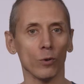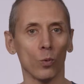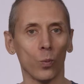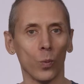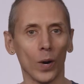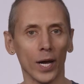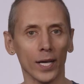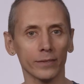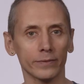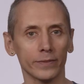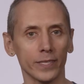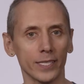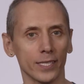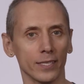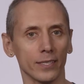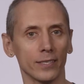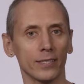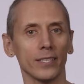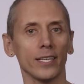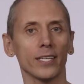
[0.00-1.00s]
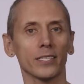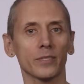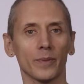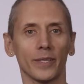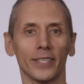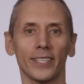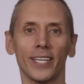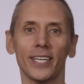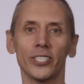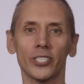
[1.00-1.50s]
well-reasoned
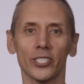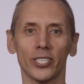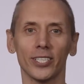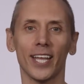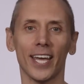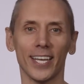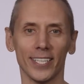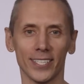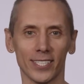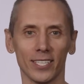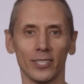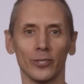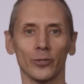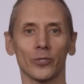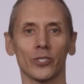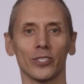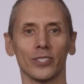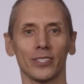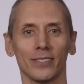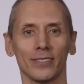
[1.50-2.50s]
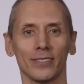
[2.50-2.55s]
explanation and solution.